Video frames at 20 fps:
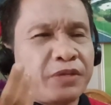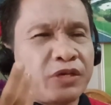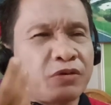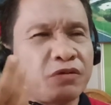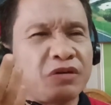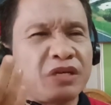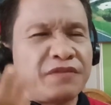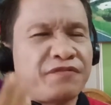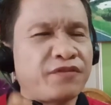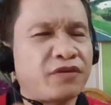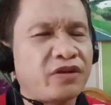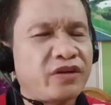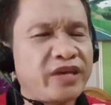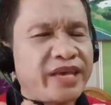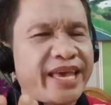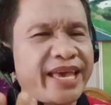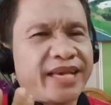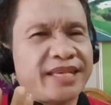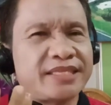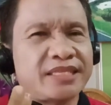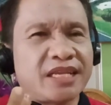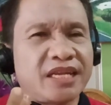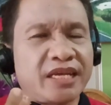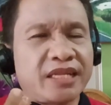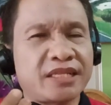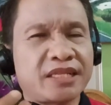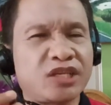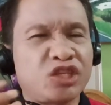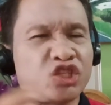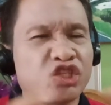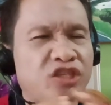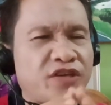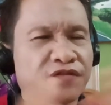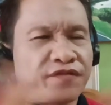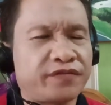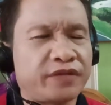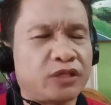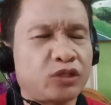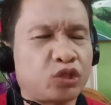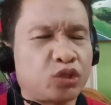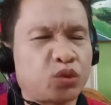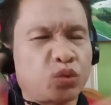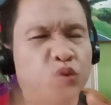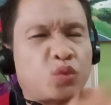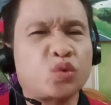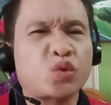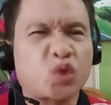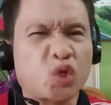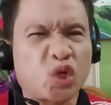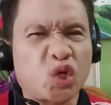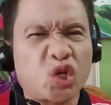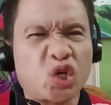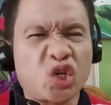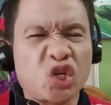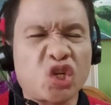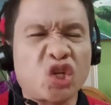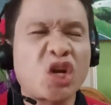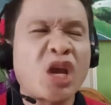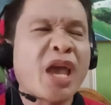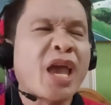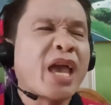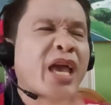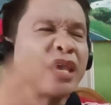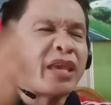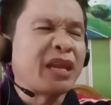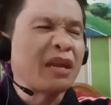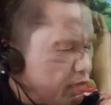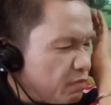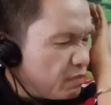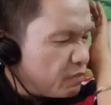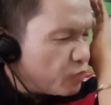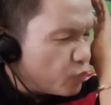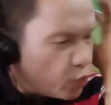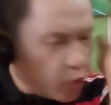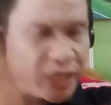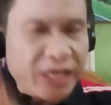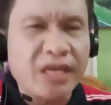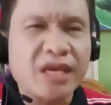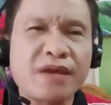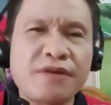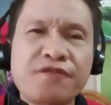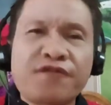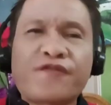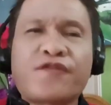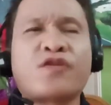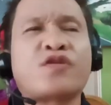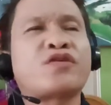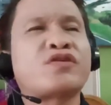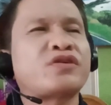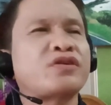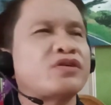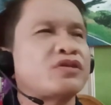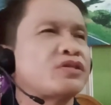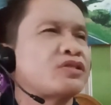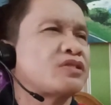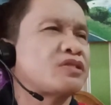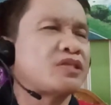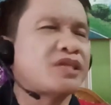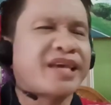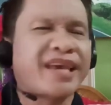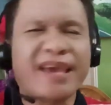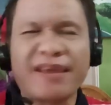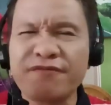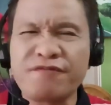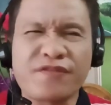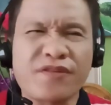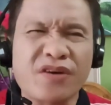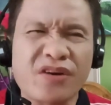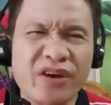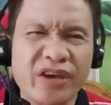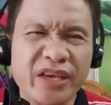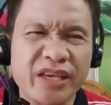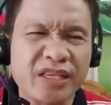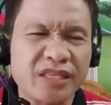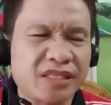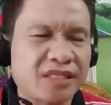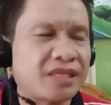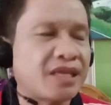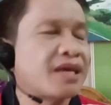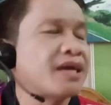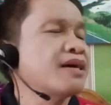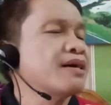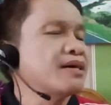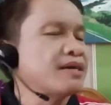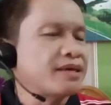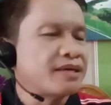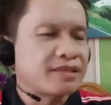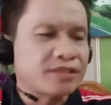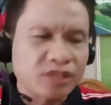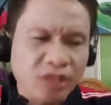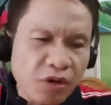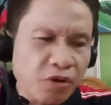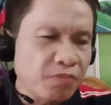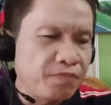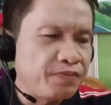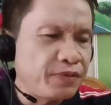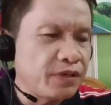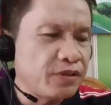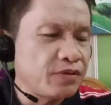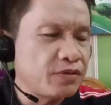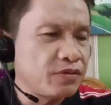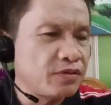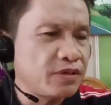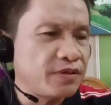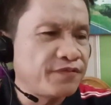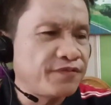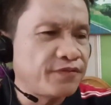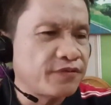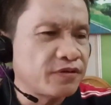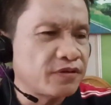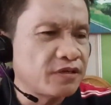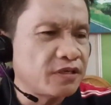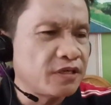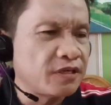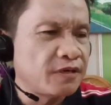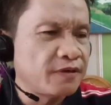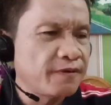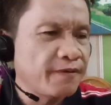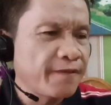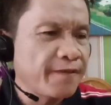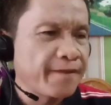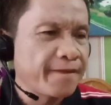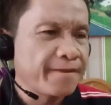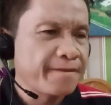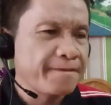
beautifully, excellently shifted to her, you know, reinforced head voice. So beautiful.